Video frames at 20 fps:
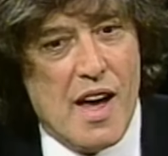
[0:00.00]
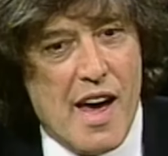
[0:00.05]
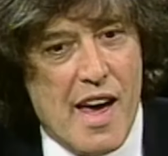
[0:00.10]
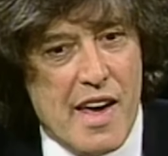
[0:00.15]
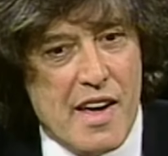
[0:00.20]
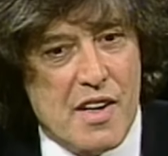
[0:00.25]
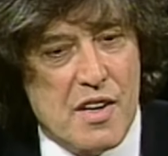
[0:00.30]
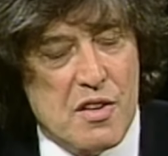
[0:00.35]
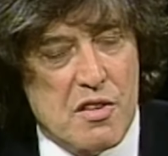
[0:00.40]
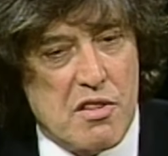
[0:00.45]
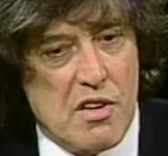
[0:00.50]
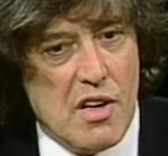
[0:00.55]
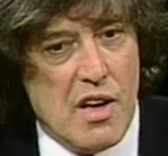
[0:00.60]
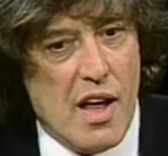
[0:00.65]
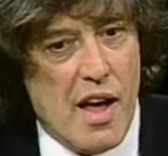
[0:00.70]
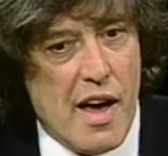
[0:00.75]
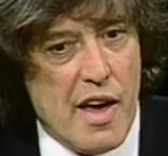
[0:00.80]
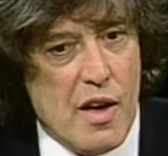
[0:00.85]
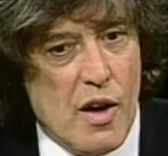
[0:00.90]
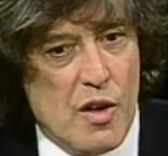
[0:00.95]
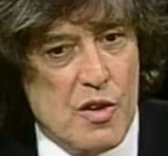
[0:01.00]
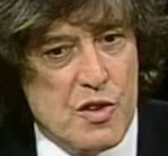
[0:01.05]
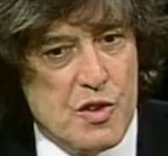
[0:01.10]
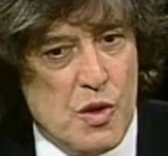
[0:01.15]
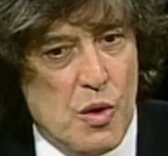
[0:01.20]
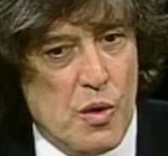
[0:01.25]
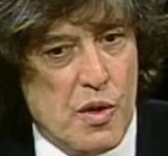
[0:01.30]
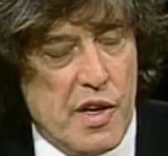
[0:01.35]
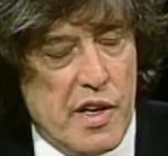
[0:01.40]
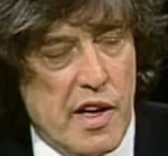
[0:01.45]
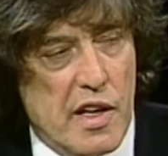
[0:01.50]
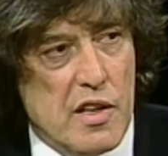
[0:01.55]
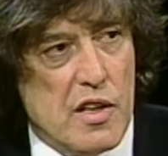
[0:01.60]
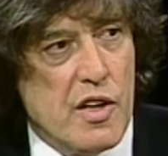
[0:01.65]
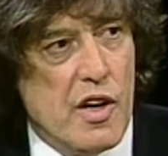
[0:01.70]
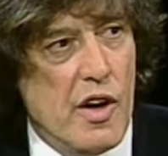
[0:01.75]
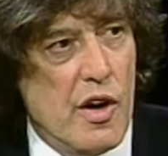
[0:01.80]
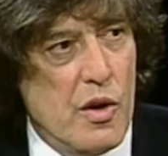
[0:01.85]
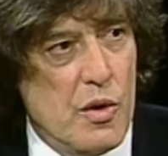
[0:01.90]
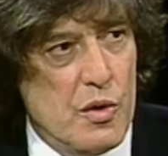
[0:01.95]
and I can rely on talking in
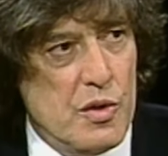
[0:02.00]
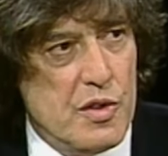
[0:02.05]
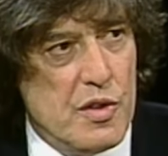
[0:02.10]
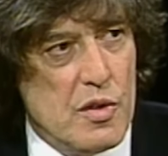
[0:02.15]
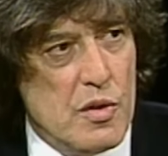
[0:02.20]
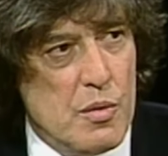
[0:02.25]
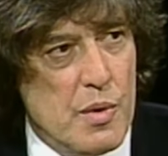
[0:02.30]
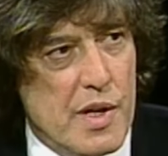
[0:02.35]
code.